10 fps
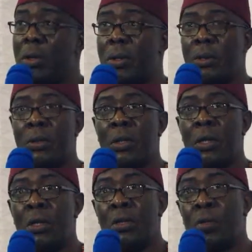to
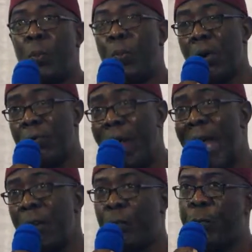provide free
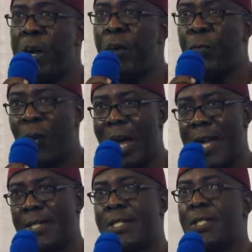flights
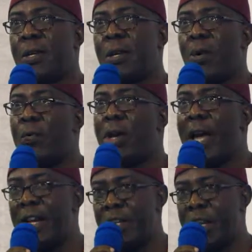for
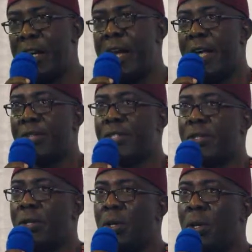Nigerians who
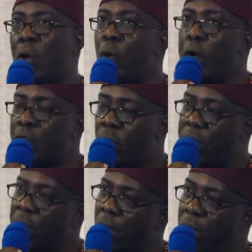wish to return
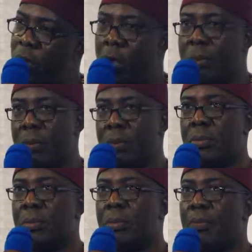home.
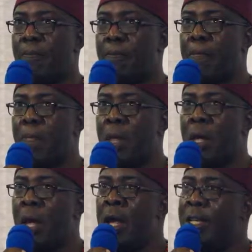This
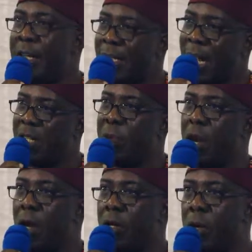has been ongoing
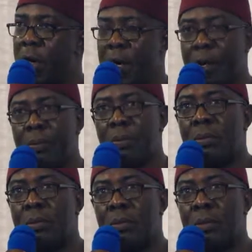
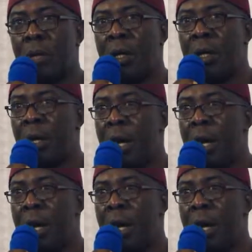in the last